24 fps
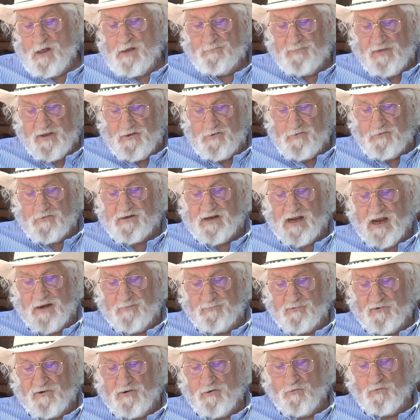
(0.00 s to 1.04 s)
Peter
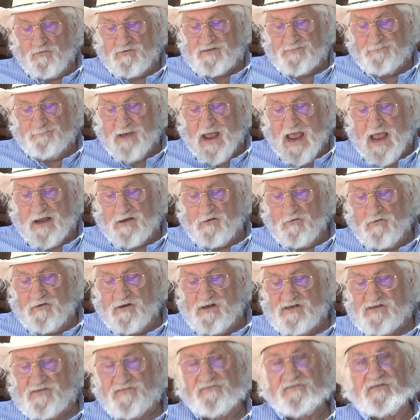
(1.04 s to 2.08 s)
Gabriel was back on
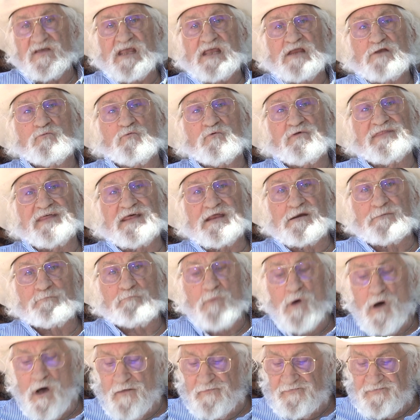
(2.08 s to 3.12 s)
his feet within a
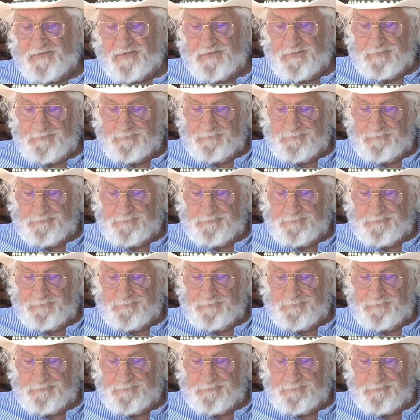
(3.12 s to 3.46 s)
month.